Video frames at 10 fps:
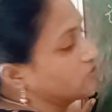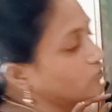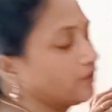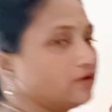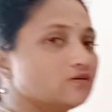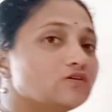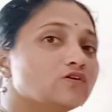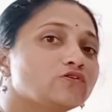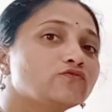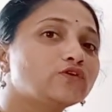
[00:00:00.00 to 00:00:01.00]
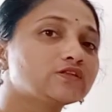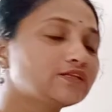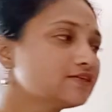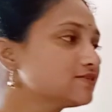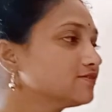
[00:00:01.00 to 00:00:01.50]
Okay. For
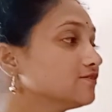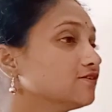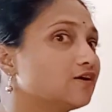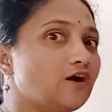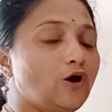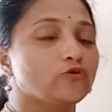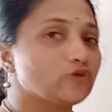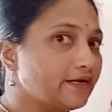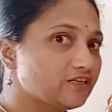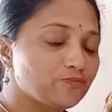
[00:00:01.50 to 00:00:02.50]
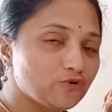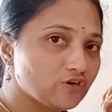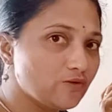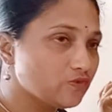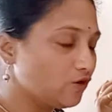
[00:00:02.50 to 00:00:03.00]
this, how to write the
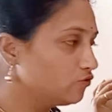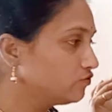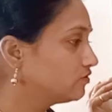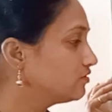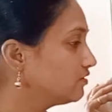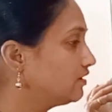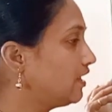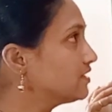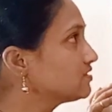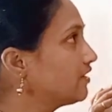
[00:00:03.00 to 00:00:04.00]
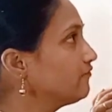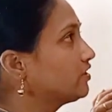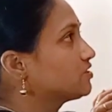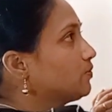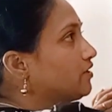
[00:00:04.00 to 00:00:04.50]
program now? Last time we
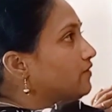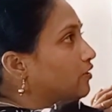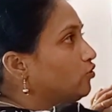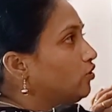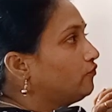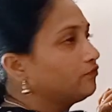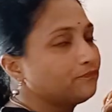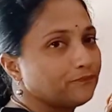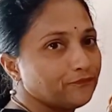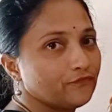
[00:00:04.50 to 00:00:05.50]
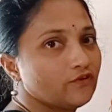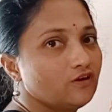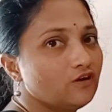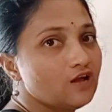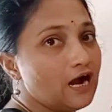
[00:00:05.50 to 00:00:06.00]
displayed value of
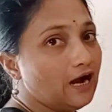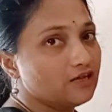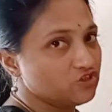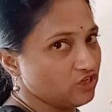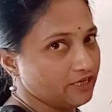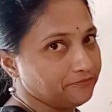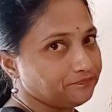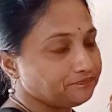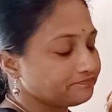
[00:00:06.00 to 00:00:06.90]
j.